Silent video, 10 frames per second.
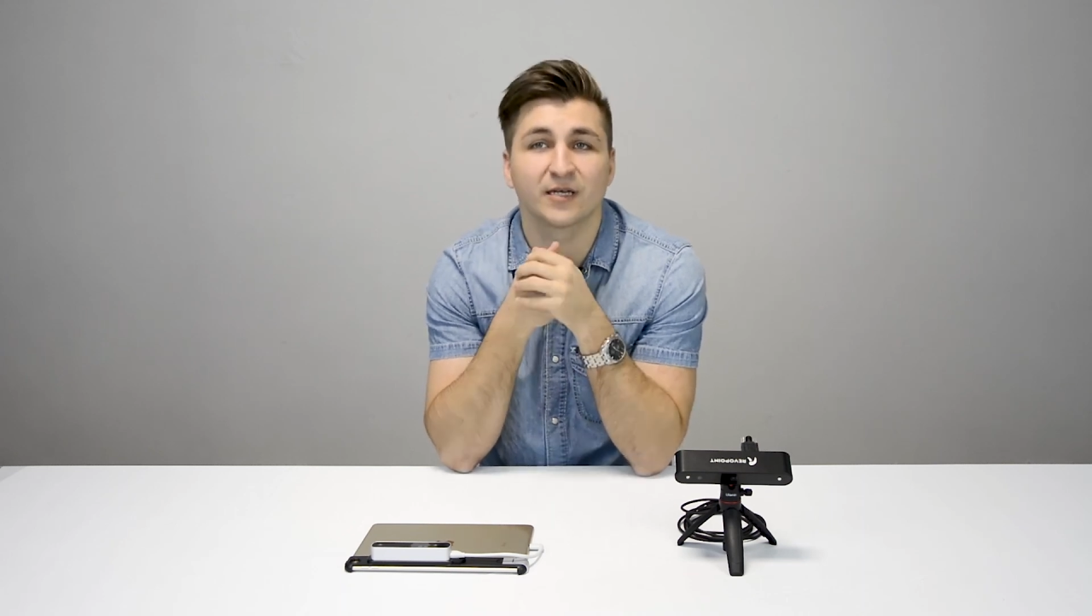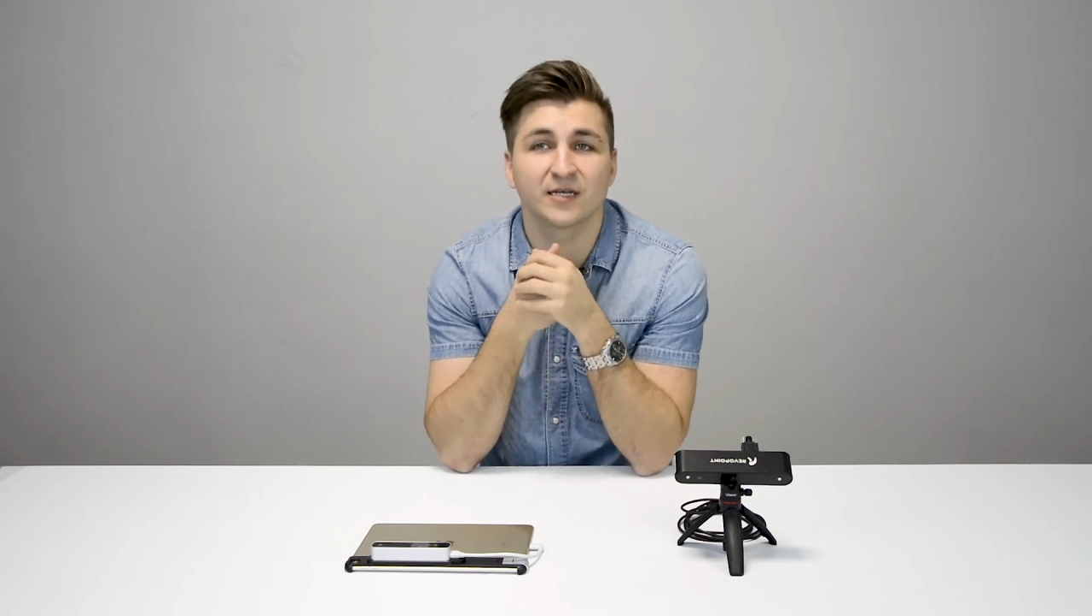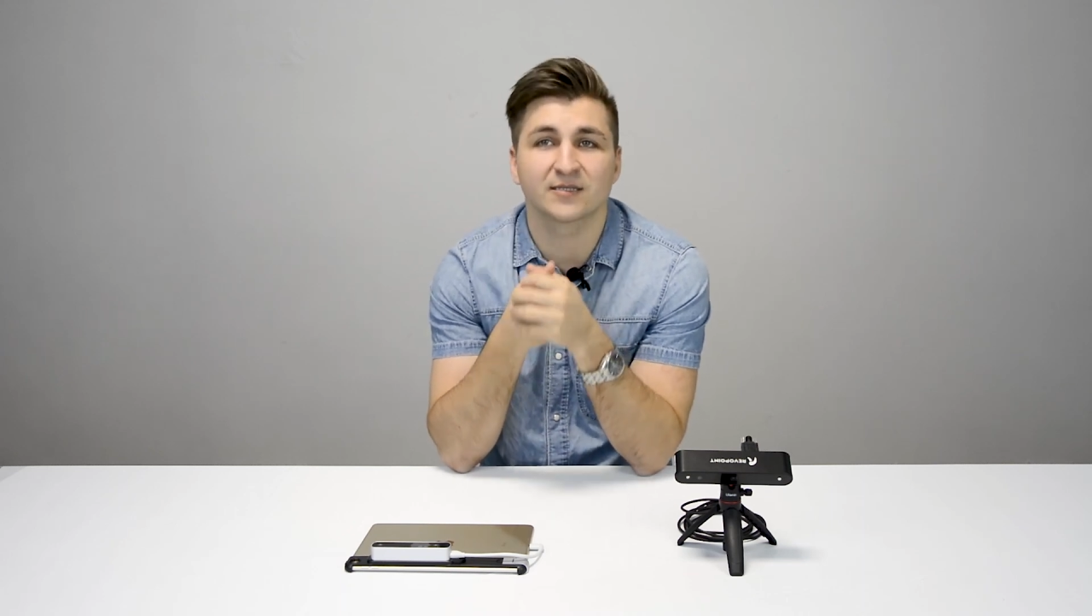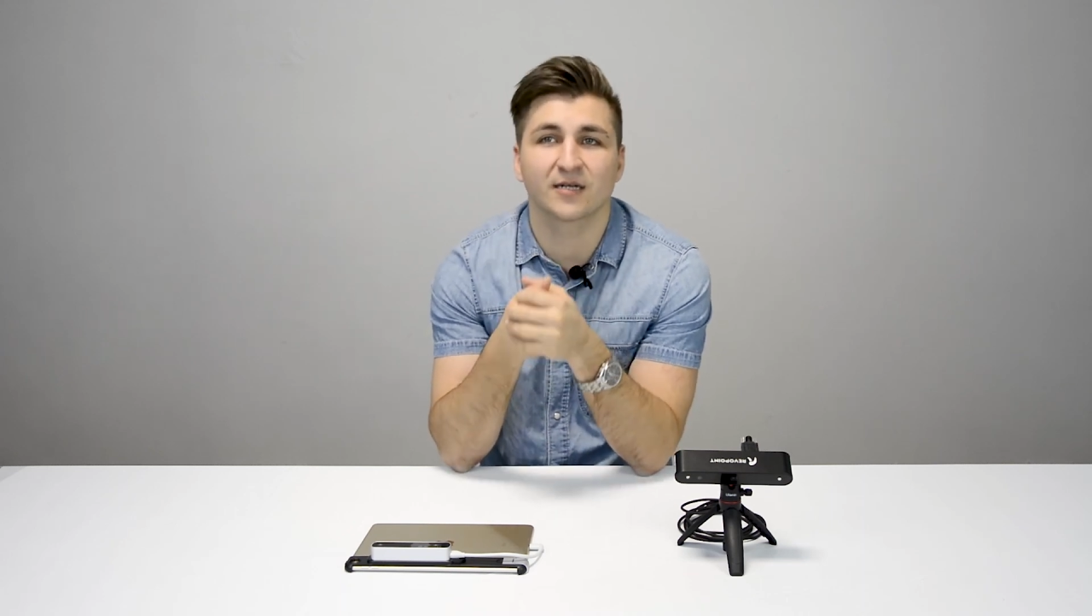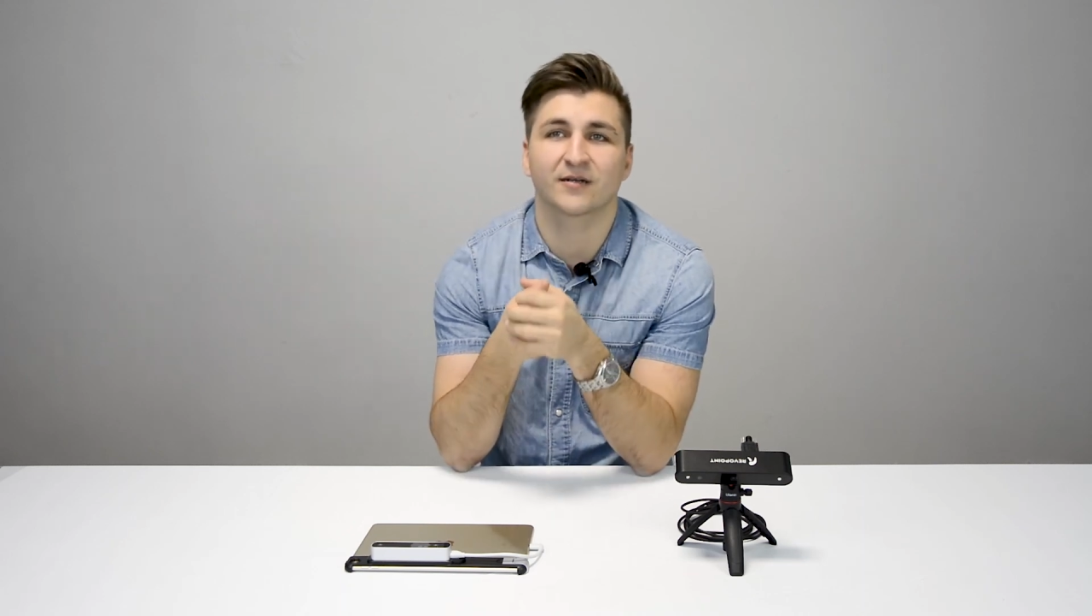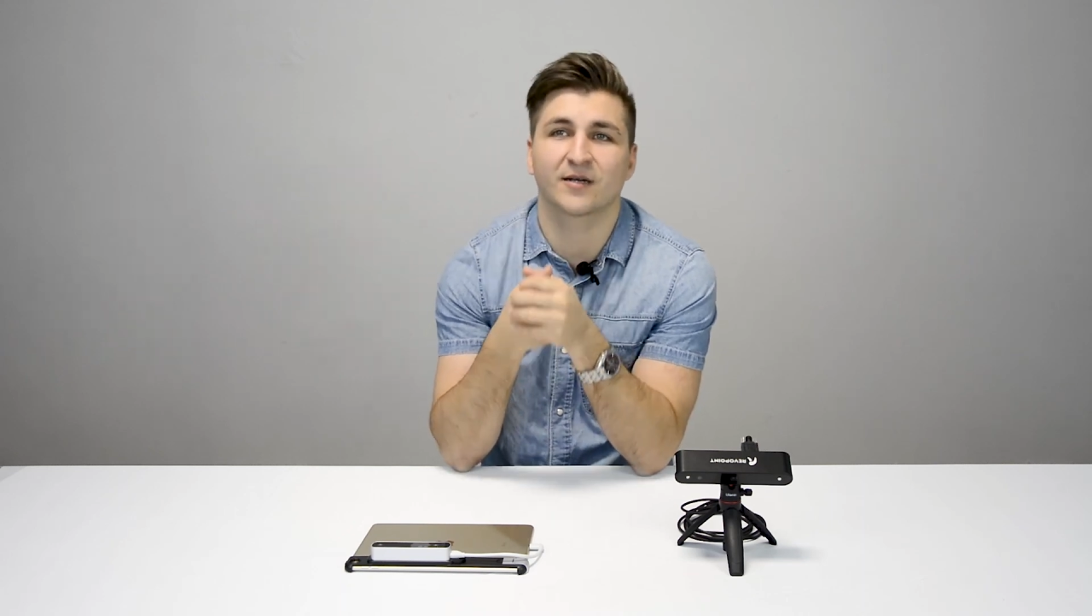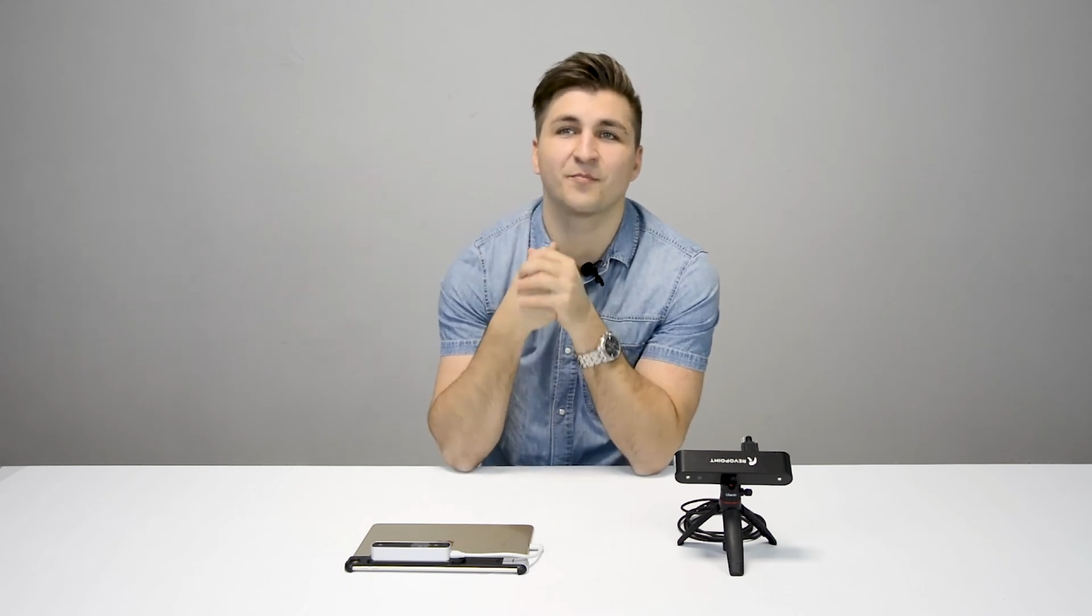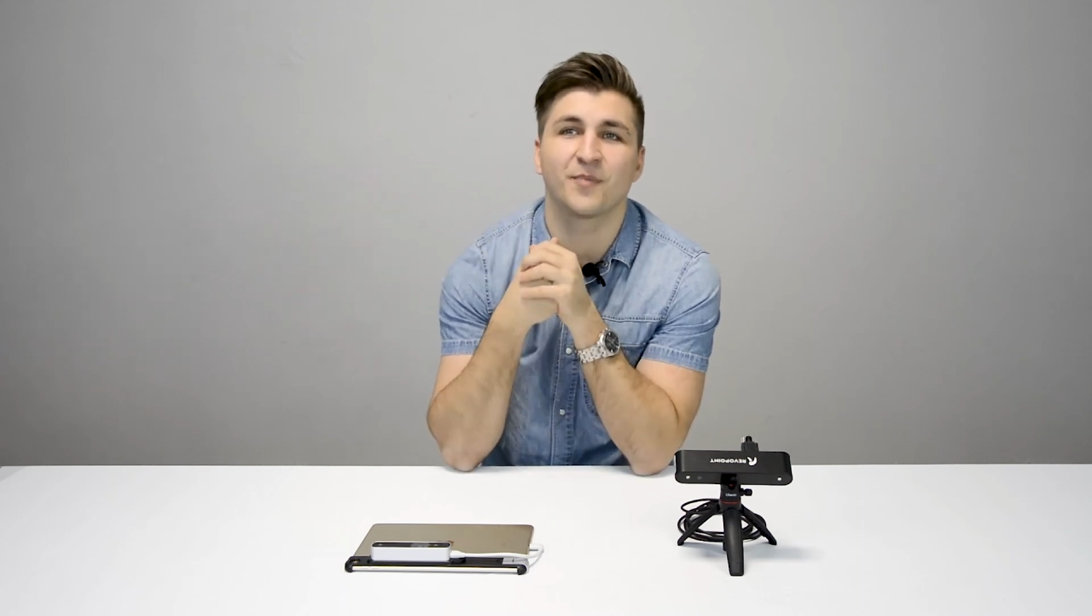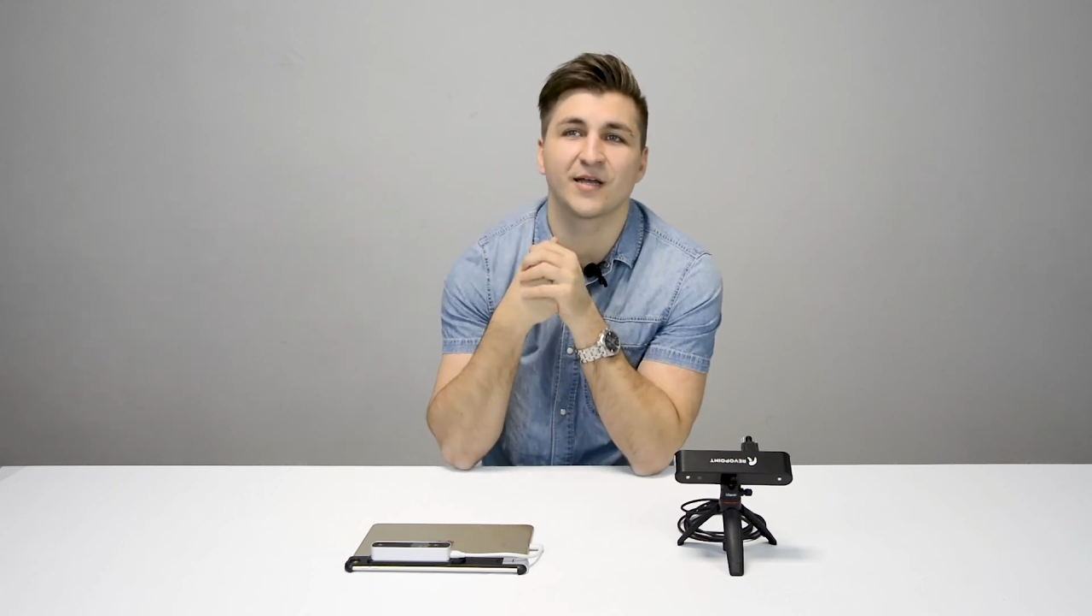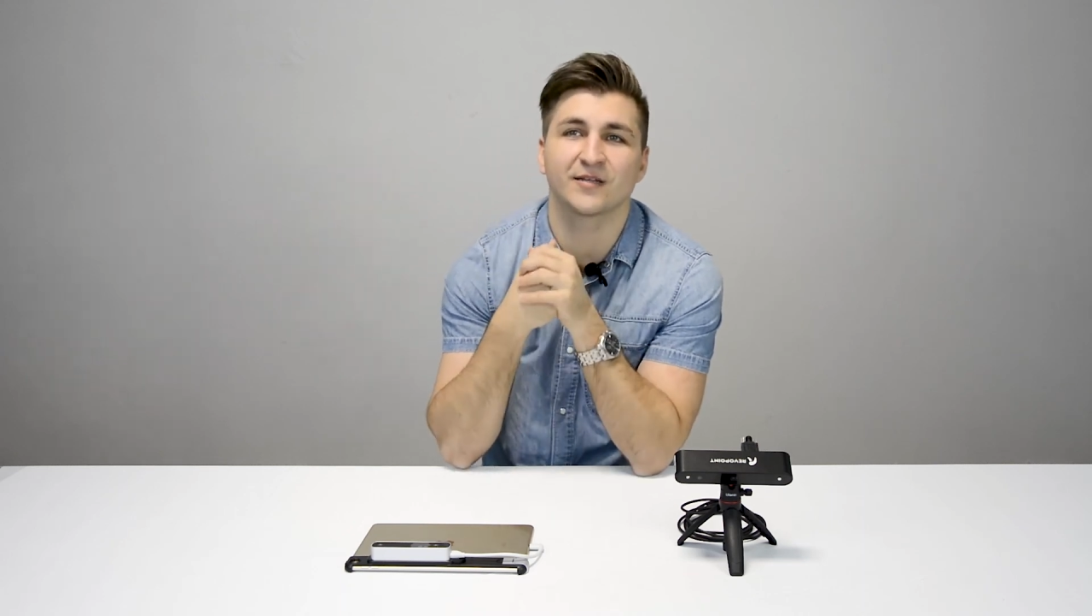Kickstarter
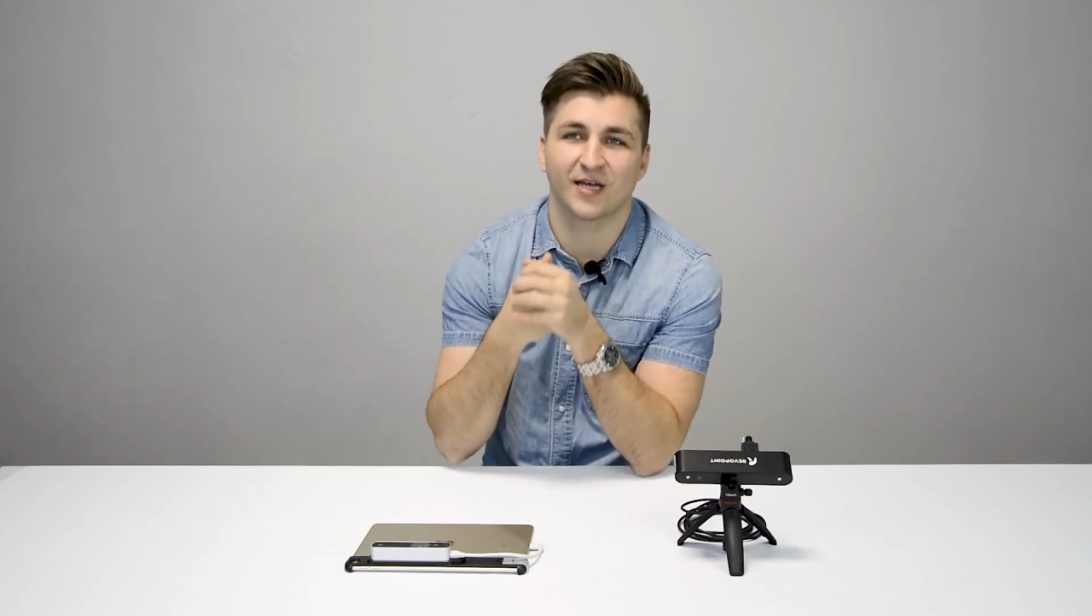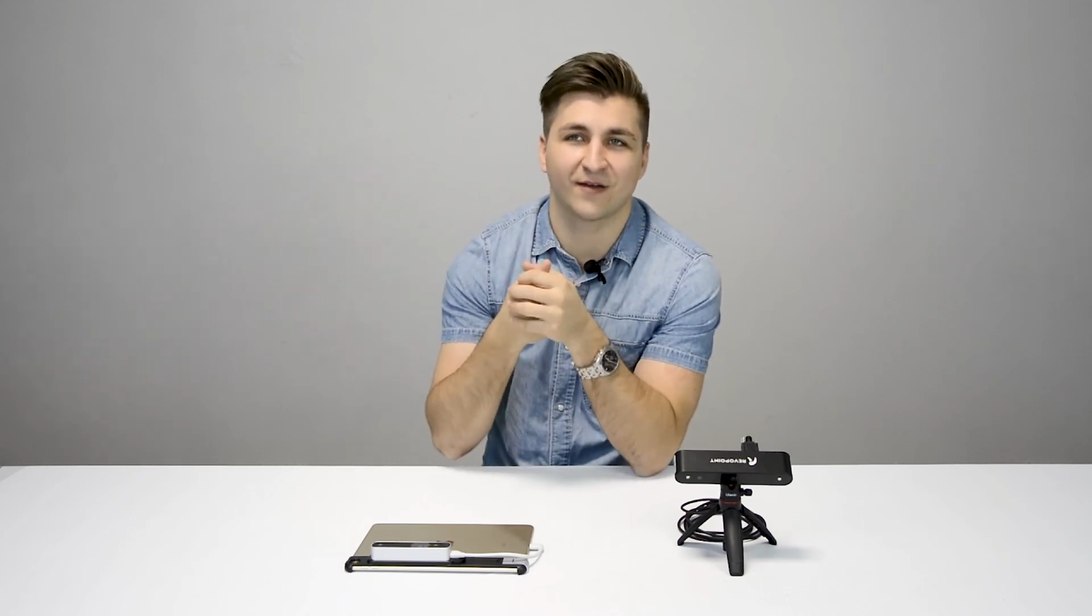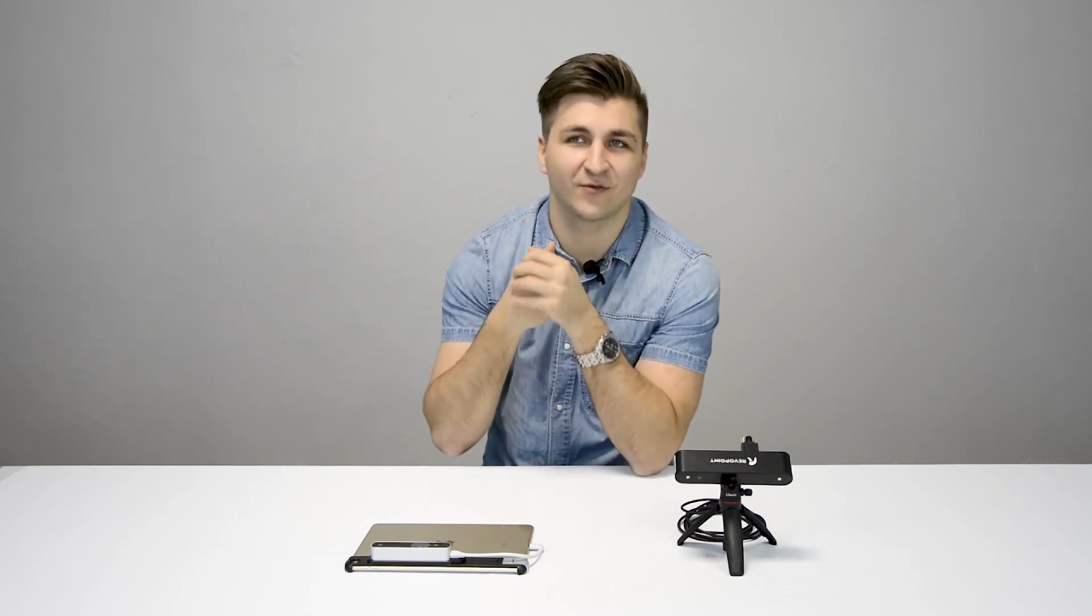campaign, they have